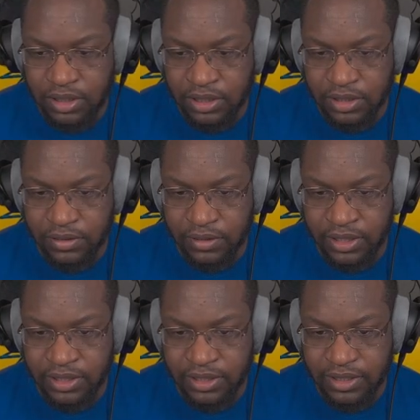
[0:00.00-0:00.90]
Not
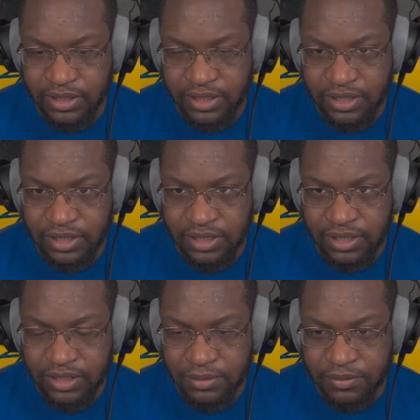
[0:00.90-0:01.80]
great.
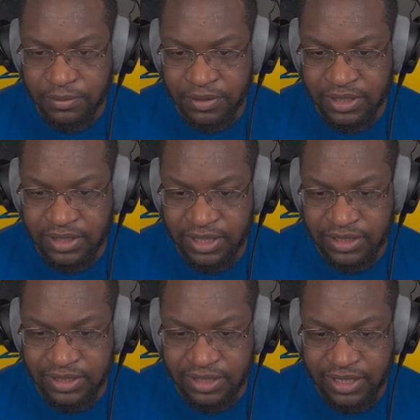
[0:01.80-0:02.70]
For being
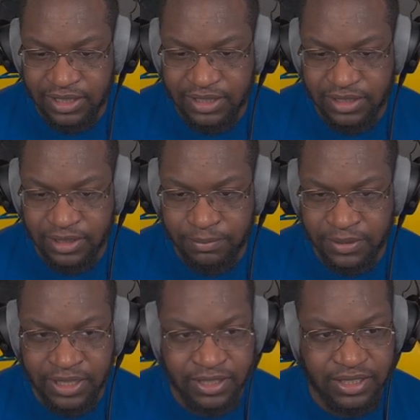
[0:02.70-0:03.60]
attacked, attack,
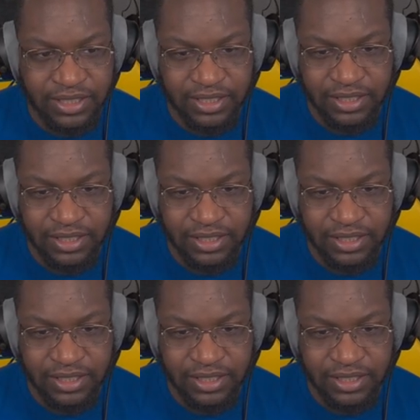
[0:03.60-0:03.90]
not bad.